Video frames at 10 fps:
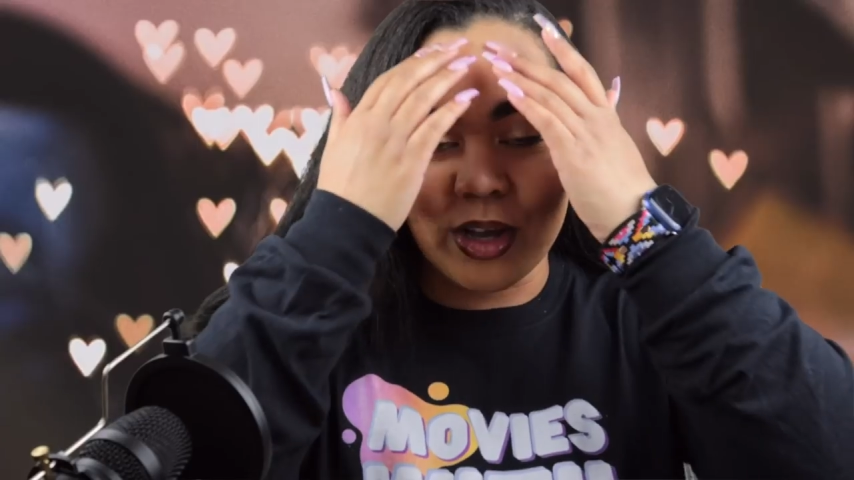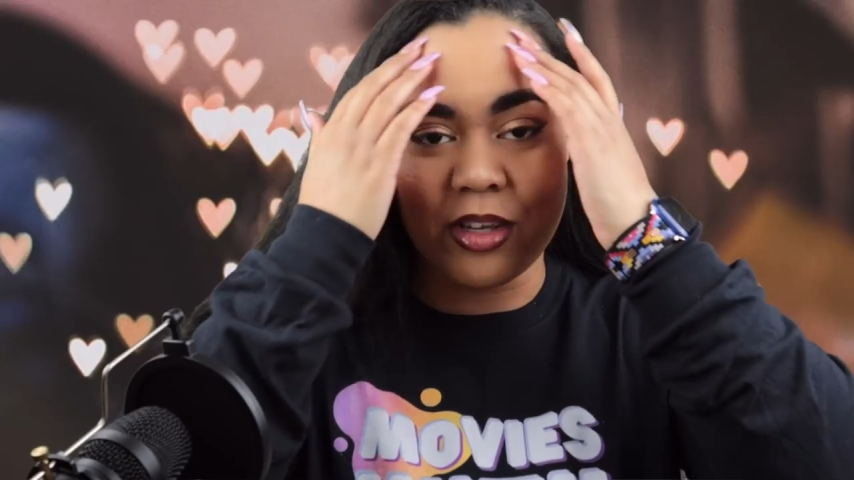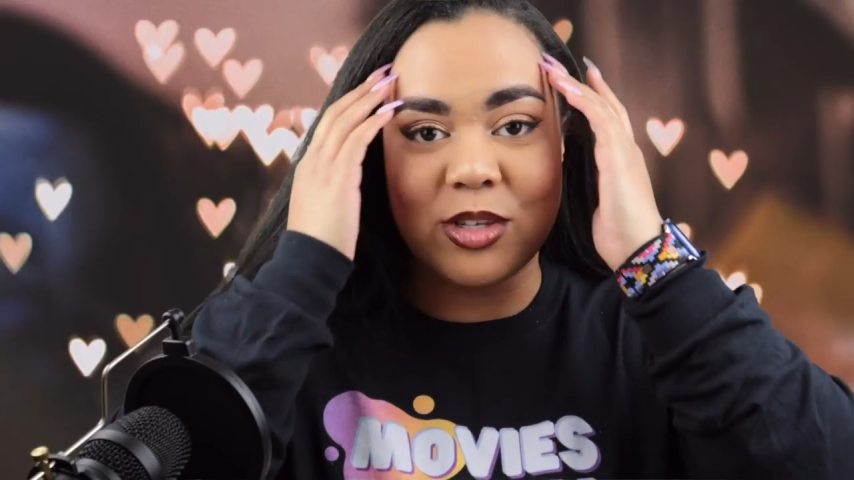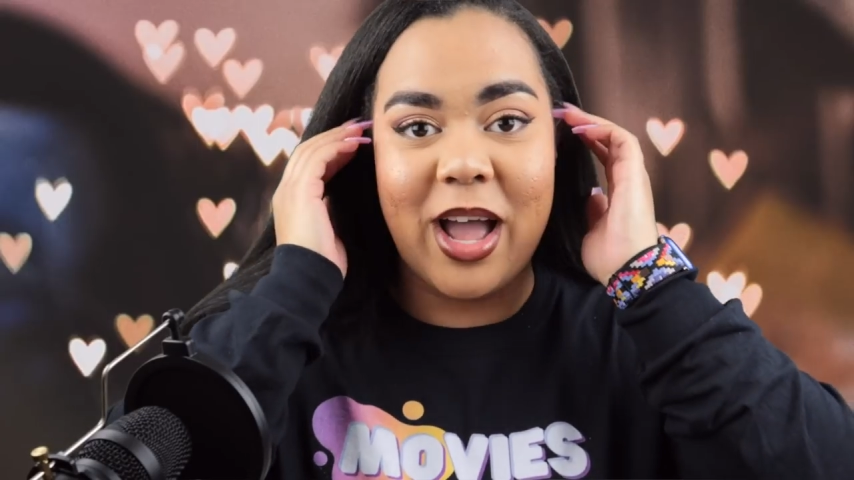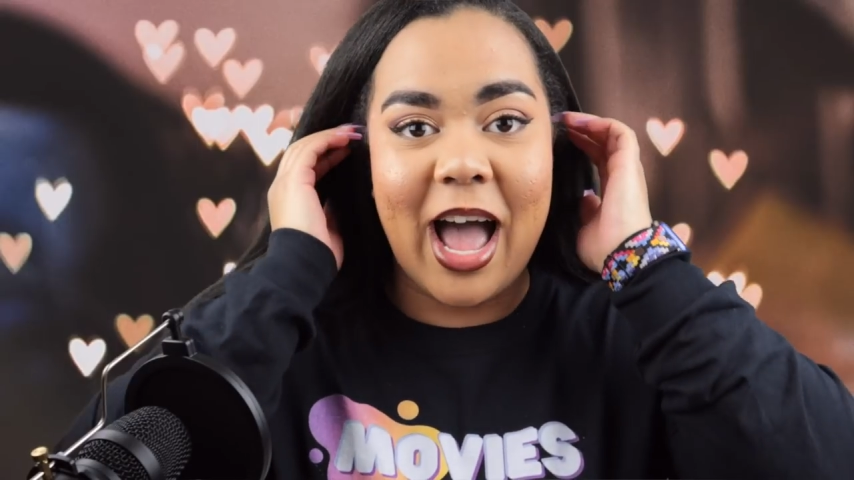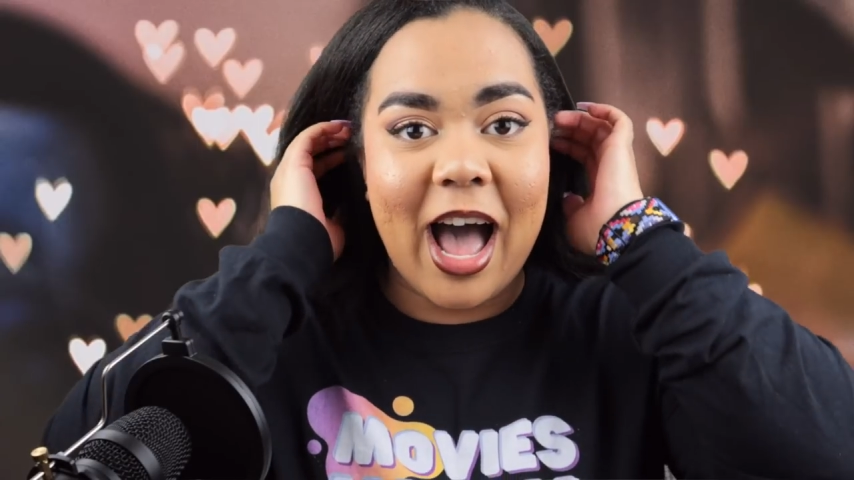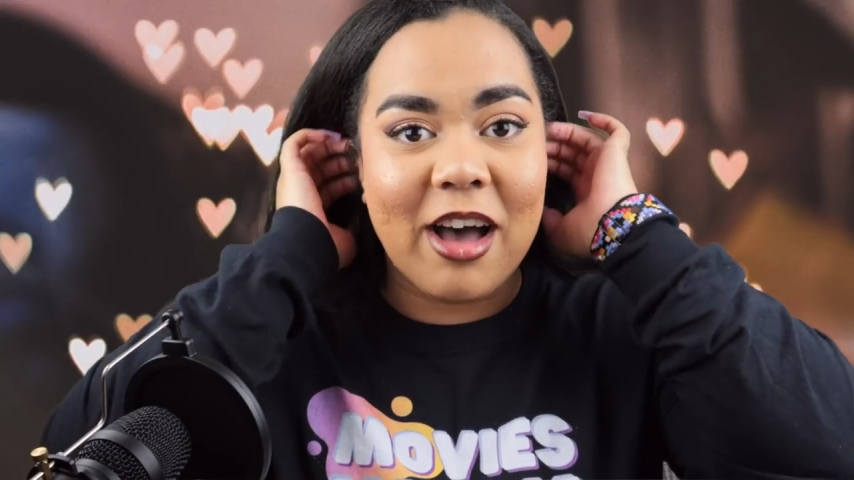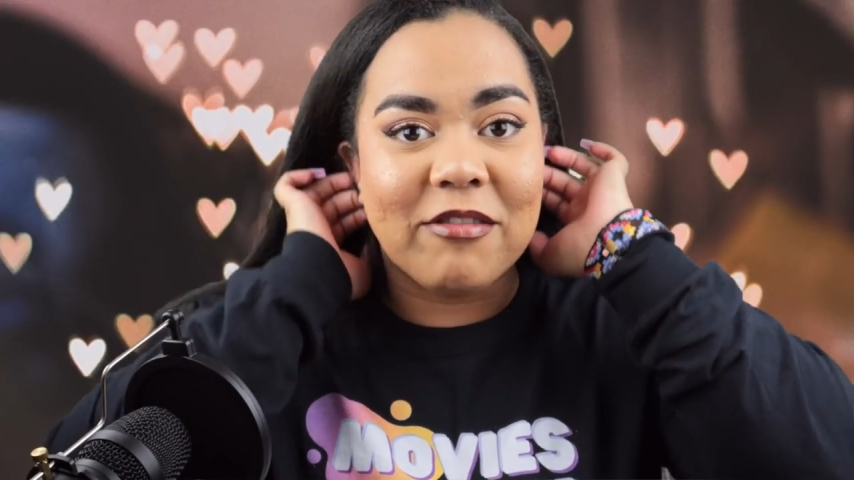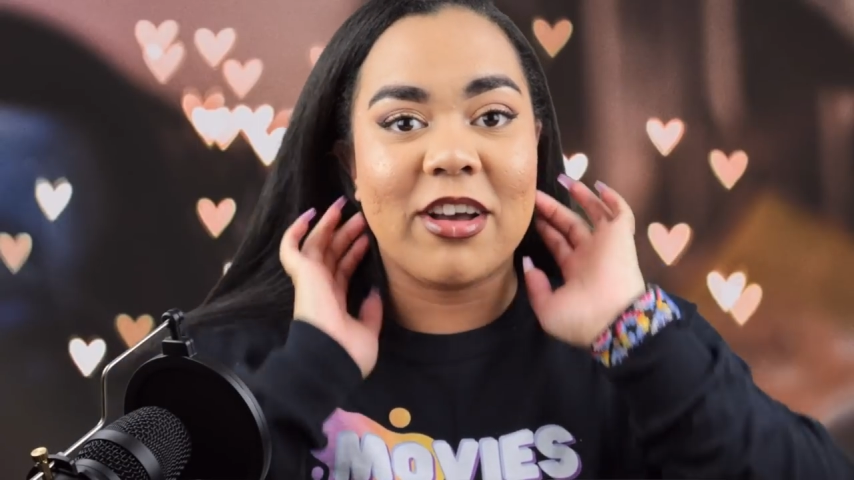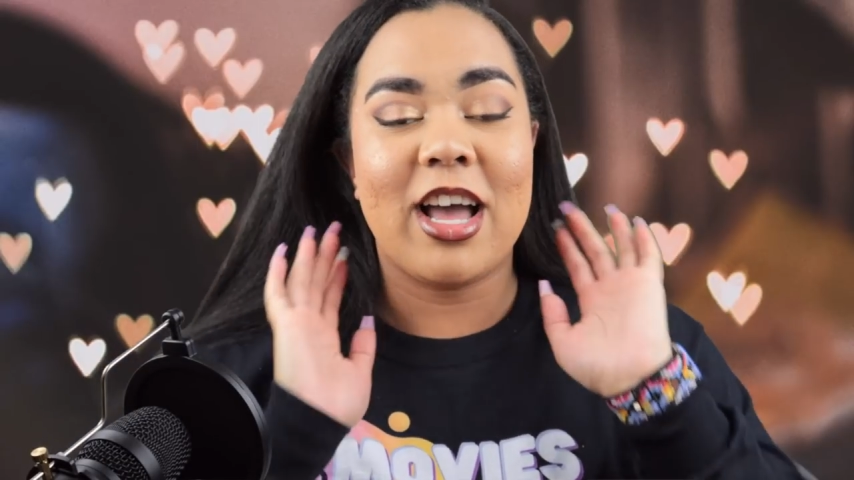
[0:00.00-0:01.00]
We also
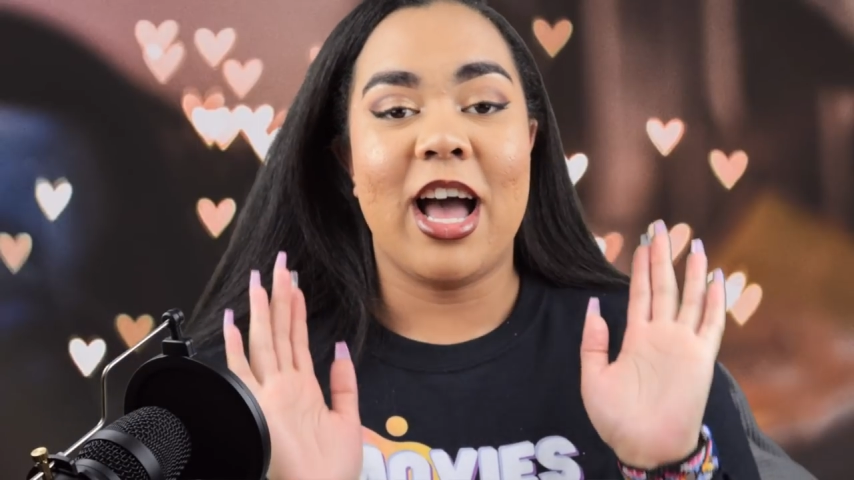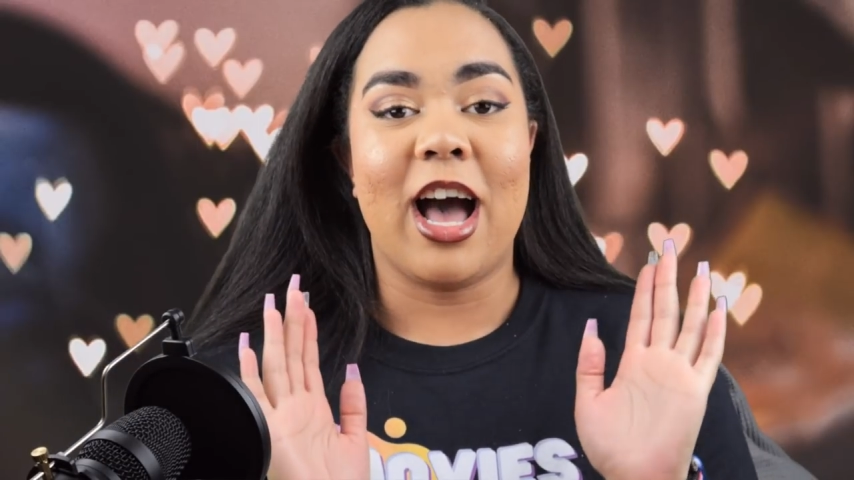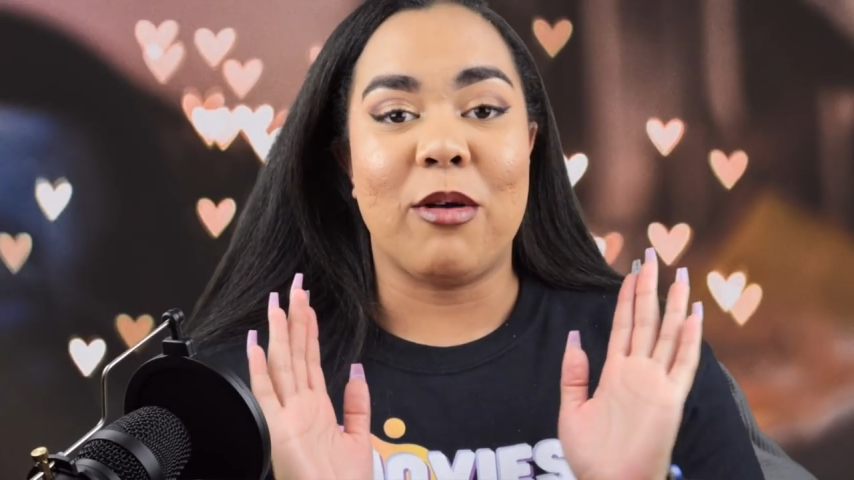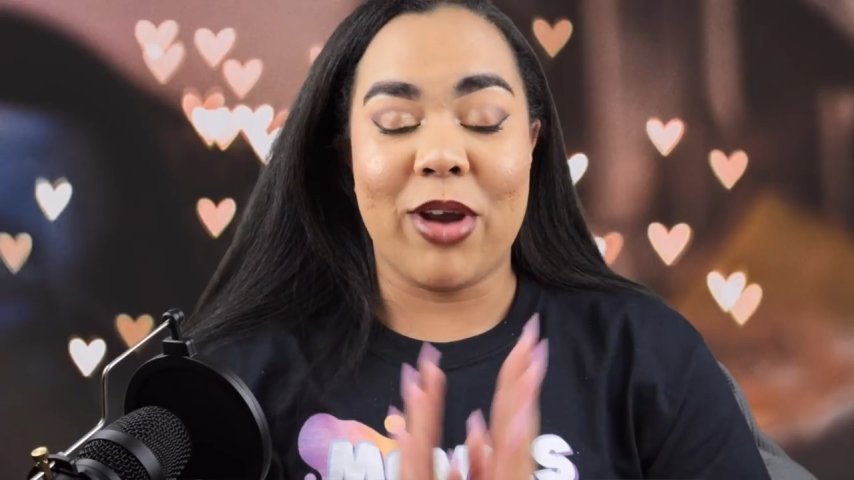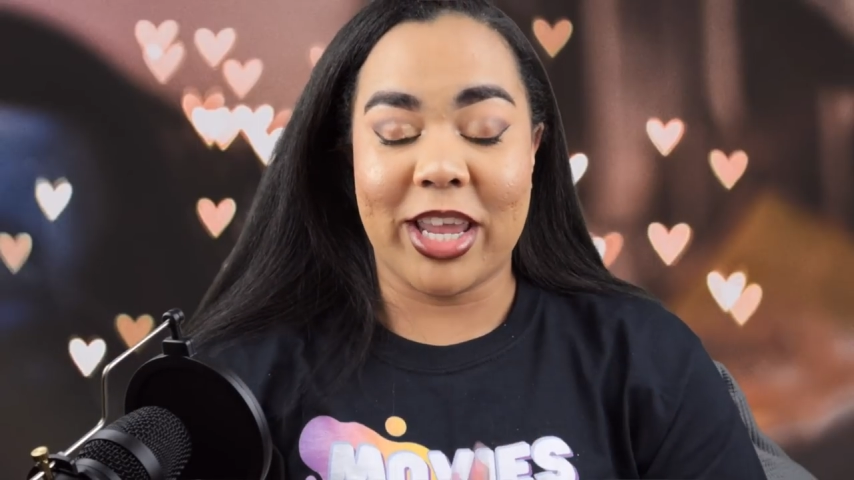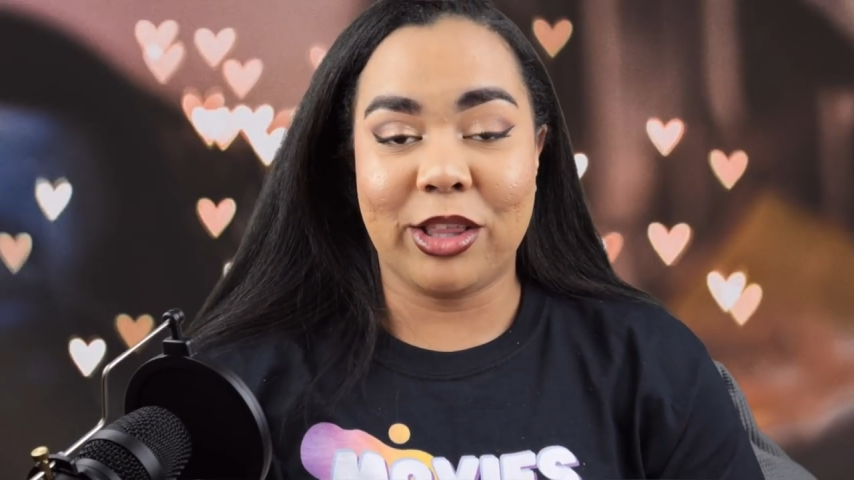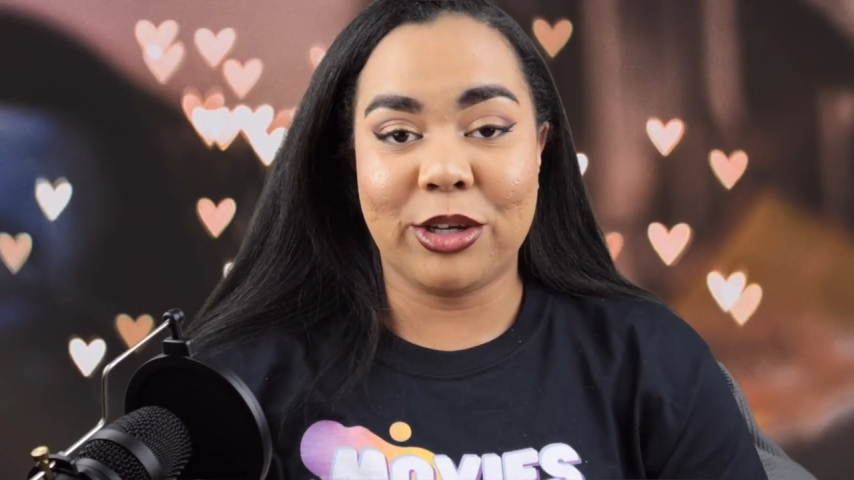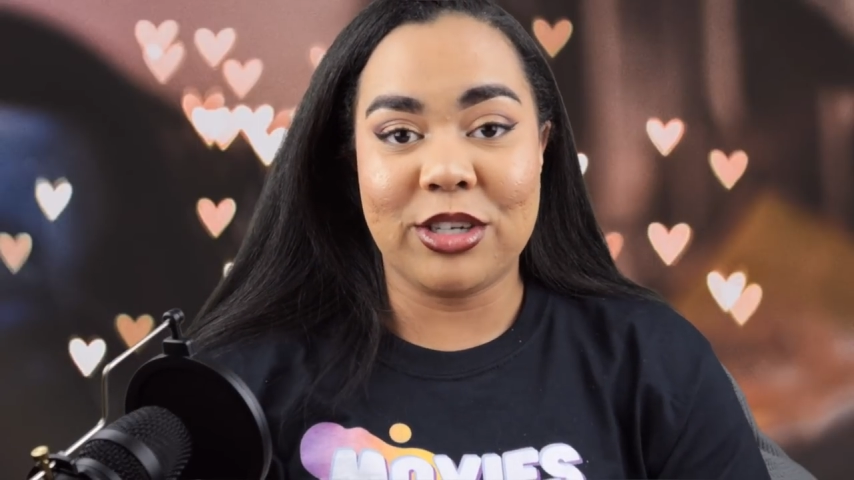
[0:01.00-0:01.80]
have regular